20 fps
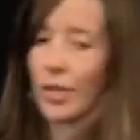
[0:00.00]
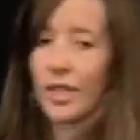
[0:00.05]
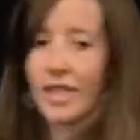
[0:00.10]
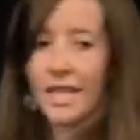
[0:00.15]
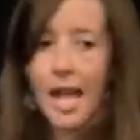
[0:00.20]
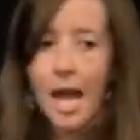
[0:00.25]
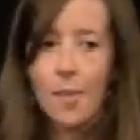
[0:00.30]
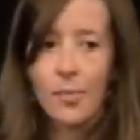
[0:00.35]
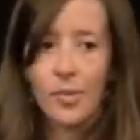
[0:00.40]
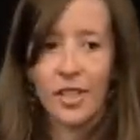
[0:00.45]
What's
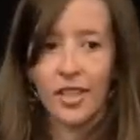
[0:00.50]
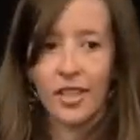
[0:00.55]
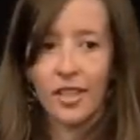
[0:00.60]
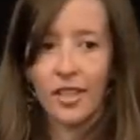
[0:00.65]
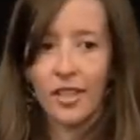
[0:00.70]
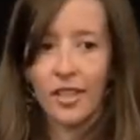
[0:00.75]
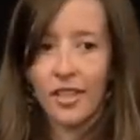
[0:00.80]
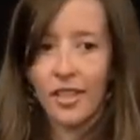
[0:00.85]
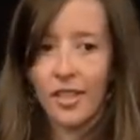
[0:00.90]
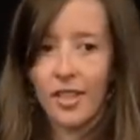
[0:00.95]
happening?
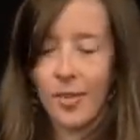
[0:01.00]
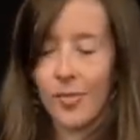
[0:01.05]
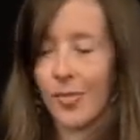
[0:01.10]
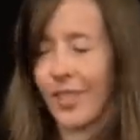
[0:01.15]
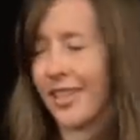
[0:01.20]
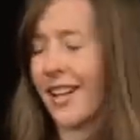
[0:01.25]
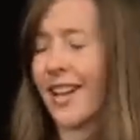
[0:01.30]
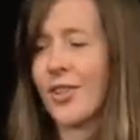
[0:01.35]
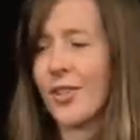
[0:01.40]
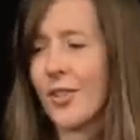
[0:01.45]

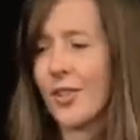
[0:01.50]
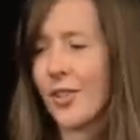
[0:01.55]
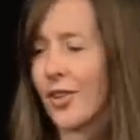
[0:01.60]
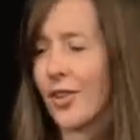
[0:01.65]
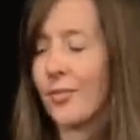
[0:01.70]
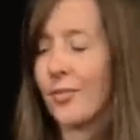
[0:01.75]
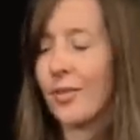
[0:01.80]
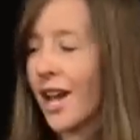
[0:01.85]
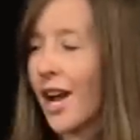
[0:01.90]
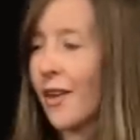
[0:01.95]
Like, I don't know.
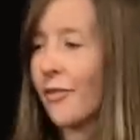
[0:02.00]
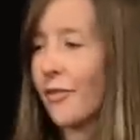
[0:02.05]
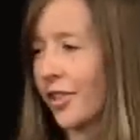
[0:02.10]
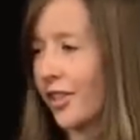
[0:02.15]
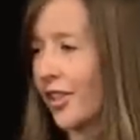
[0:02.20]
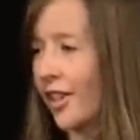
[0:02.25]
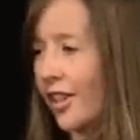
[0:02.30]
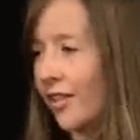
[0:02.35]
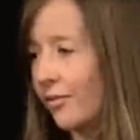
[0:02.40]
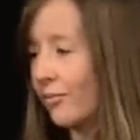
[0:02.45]
I'm in
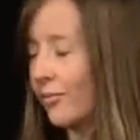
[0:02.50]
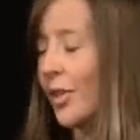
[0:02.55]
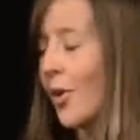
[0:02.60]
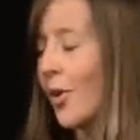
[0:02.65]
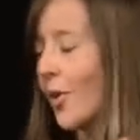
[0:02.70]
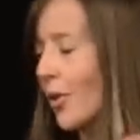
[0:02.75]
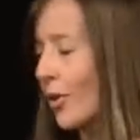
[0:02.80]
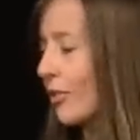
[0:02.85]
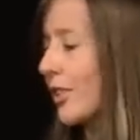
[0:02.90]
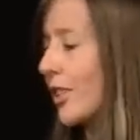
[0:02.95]
Africa. I'm
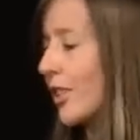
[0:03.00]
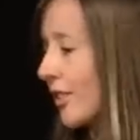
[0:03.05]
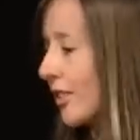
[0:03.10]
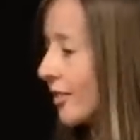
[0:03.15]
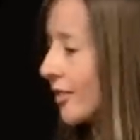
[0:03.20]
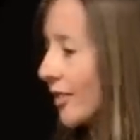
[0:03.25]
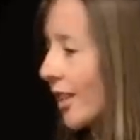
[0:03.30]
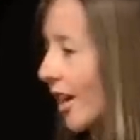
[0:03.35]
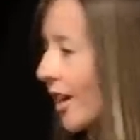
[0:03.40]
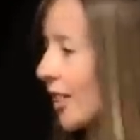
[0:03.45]

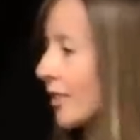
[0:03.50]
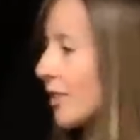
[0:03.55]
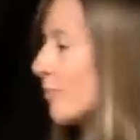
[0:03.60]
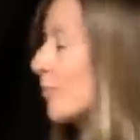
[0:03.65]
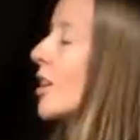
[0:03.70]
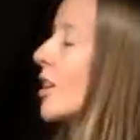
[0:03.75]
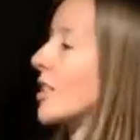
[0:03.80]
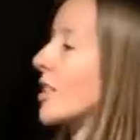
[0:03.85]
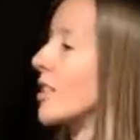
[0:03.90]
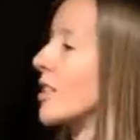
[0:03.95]
totally not
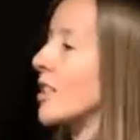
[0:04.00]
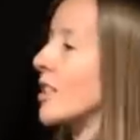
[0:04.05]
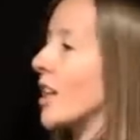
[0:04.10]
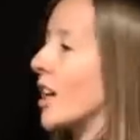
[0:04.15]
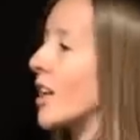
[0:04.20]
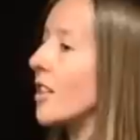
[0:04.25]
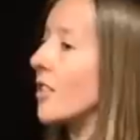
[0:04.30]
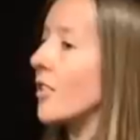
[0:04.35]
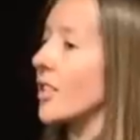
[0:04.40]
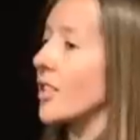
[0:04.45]
plugged into
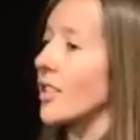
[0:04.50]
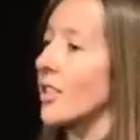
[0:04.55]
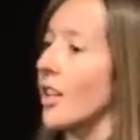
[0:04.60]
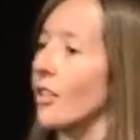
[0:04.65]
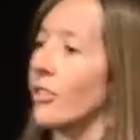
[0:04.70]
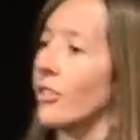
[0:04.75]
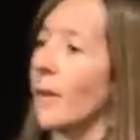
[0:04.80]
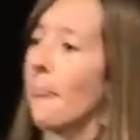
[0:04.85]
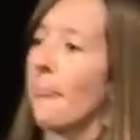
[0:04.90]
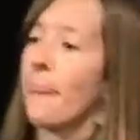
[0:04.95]
any of this
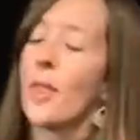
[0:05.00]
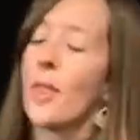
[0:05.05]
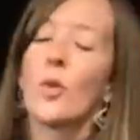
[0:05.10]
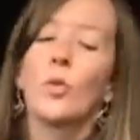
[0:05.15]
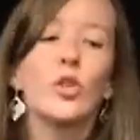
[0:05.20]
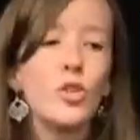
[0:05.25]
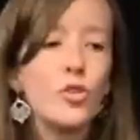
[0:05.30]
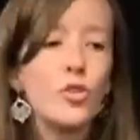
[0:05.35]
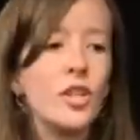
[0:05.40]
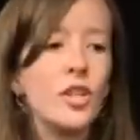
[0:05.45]
stuff.
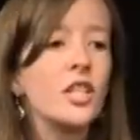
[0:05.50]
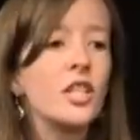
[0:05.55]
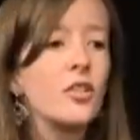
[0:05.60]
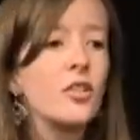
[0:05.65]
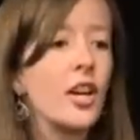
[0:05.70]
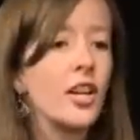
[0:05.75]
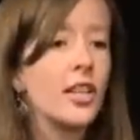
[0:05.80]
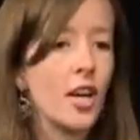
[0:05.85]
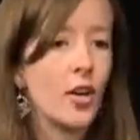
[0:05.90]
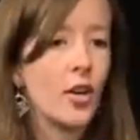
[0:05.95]
Well, you need to
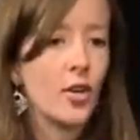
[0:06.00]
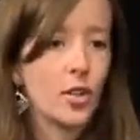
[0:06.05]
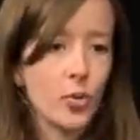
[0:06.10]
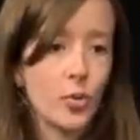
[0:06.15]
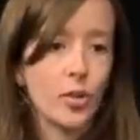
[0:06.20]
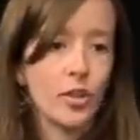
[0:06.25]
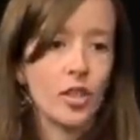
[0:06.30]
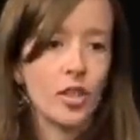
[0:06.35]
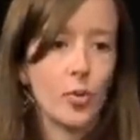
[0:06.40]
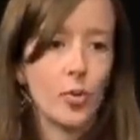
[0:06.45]
find out. It's
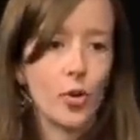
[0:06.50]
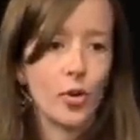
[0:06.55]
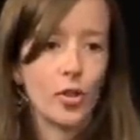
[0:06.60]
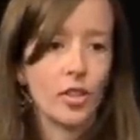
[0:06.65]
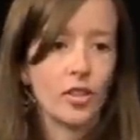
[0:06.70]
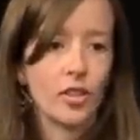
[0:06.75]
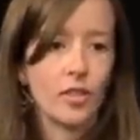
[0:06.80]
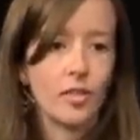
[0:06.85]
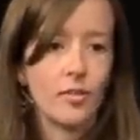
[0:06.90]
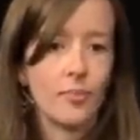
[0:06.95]
really
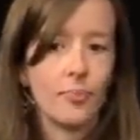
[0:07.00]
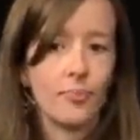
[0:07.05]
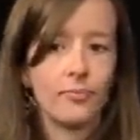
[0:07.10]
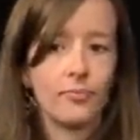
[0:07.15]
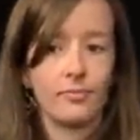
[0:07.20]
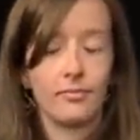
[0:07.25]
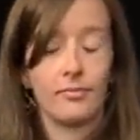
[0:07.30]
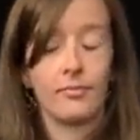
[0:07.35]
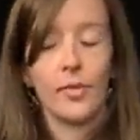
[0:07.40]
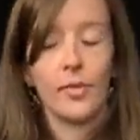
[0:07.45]
important.
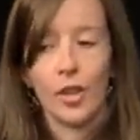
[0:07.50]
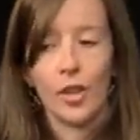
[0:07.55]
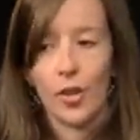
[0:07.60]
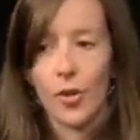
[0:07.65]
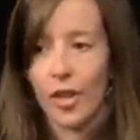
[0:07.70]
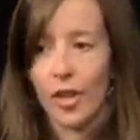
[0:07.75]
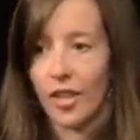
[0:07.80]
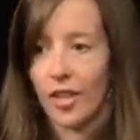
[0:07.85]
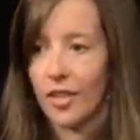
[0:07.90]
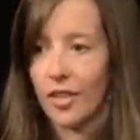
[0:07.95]
Like,
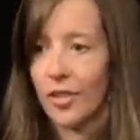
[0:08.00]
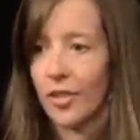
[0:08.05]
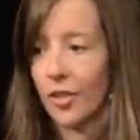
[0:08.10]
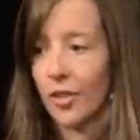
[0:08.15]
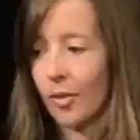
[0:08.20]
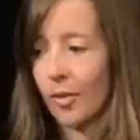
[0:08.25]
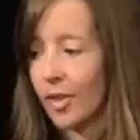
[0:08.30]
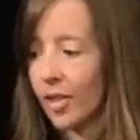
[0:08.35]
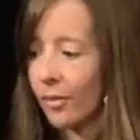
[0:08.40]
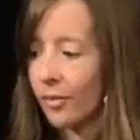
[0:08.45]
okay, so
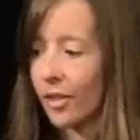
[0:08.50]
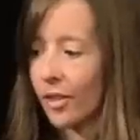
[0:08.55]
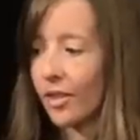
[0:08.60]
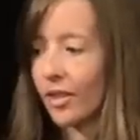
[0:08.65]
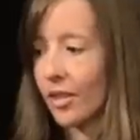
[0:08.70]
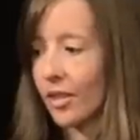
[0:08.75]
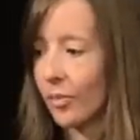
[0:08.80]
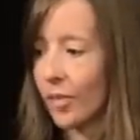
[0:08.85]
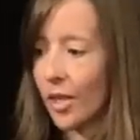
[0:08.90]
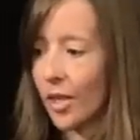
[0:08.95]
I'm
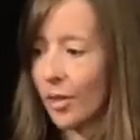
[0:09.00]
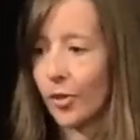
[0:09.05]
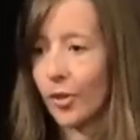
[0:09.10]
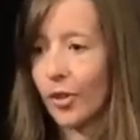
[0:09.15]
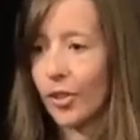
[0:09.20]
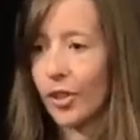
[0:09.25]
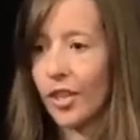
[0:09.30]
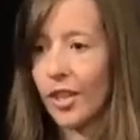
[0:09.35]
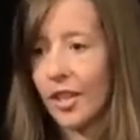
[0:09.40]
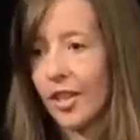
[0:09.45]
emailing some
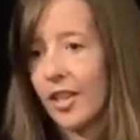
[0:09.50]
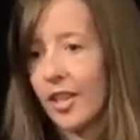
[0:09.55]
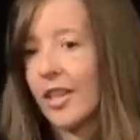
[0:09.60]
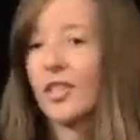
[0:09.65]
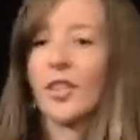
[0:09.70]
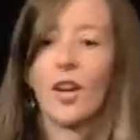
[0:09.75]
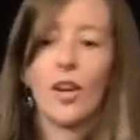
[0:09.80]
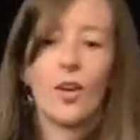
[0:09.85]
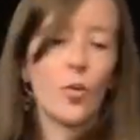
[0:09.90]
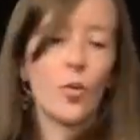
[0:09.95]
people.
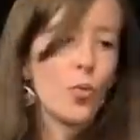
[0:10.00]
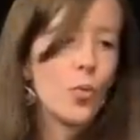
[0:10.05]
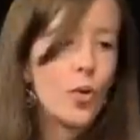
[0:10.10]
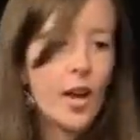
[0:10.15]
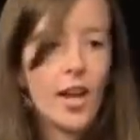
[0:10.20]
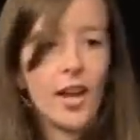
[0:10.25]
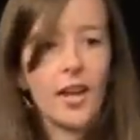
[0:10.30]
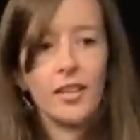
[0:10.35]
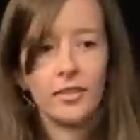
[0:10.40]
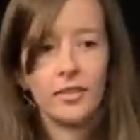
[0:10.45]
It's all
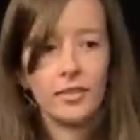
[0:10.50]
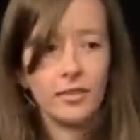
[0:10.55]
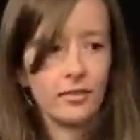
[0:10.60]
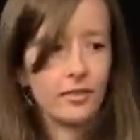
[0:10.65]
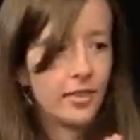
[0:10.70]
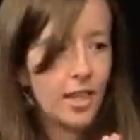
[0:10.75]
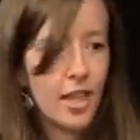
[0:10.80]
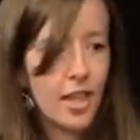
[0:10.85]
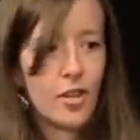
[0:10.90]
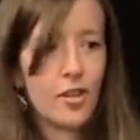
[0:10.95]
way
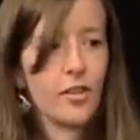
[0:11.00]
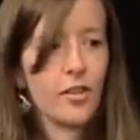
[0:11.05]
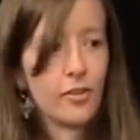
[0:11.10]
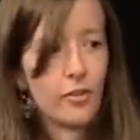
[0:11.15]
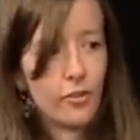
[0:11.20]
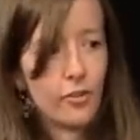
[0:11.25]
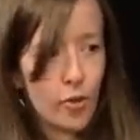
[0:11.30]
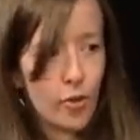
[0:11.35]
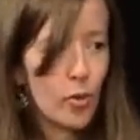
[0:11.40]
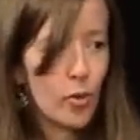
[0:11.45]
later
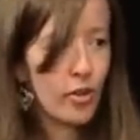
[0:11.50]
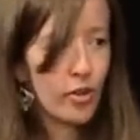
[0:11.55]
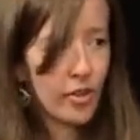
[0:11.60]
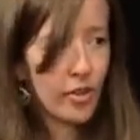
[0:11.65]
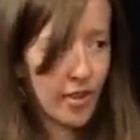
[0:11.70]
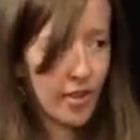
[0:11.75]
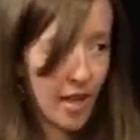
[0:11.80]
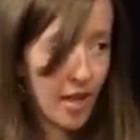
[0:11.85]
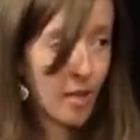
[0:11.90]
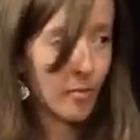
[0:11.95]
for
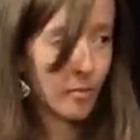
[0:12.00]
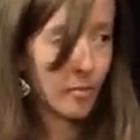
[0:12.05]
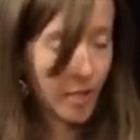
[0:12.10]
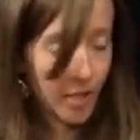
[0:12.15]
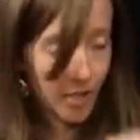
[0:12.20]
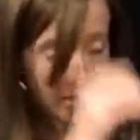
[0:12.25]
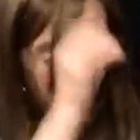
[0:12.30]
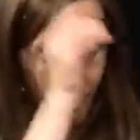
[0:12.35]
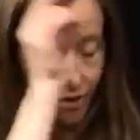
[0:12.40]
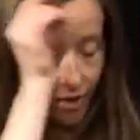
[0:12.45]
them
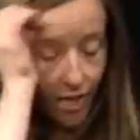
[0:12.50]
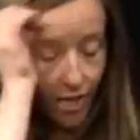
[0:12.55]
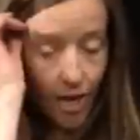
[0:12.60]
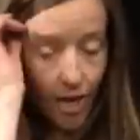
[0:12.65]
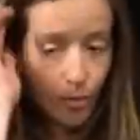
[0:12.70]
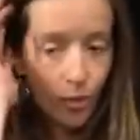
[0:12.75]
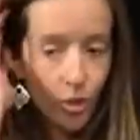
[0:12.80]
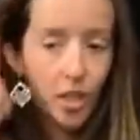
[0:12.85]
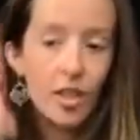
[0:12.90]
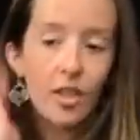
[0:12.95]
because of the
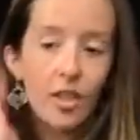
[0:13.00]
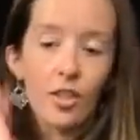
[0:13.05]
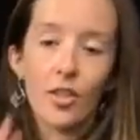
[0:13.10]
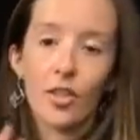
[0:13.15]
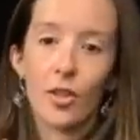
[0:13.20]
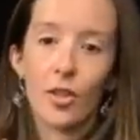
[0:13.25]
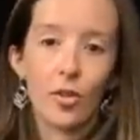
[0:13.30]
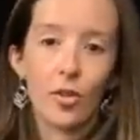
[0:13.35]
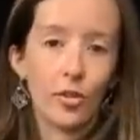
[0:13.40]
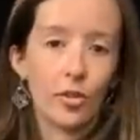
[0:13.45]
time change,
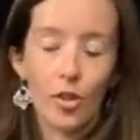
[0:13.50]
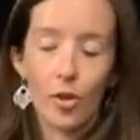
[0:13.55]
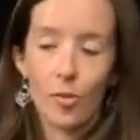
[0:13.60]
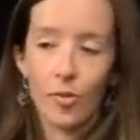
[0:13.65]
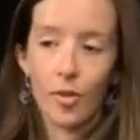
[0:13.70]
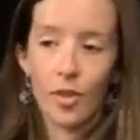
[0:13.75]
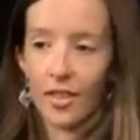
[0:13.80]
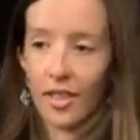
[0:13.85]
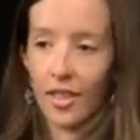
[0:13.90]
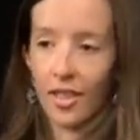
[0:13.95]
so
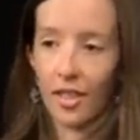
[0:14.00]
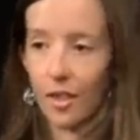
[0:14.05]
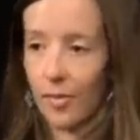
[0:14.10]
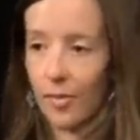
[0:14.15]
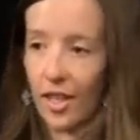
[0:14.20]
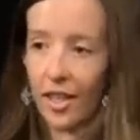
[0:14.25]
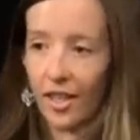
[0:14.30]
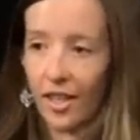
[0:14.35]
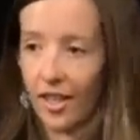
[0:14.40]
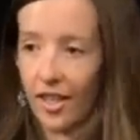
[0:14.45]
nobody's telling
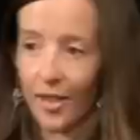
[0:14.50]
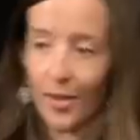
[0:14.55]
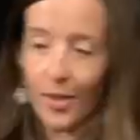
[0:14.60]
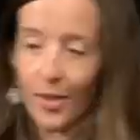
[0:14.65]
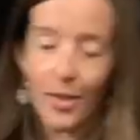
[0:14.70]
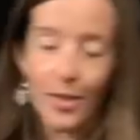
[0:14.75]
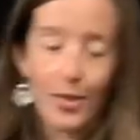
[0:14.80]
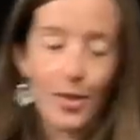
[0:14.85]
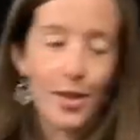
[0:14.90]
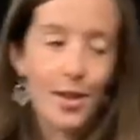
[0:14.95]
me anything
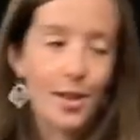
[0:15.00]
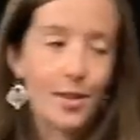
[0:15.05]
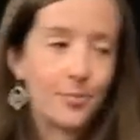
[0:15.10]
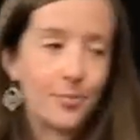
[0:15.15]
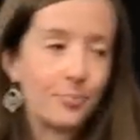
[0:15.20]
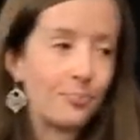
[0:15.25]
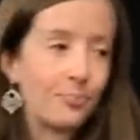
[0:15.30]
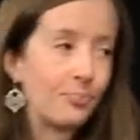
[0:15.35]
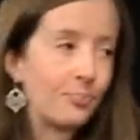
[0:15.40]
what's going on.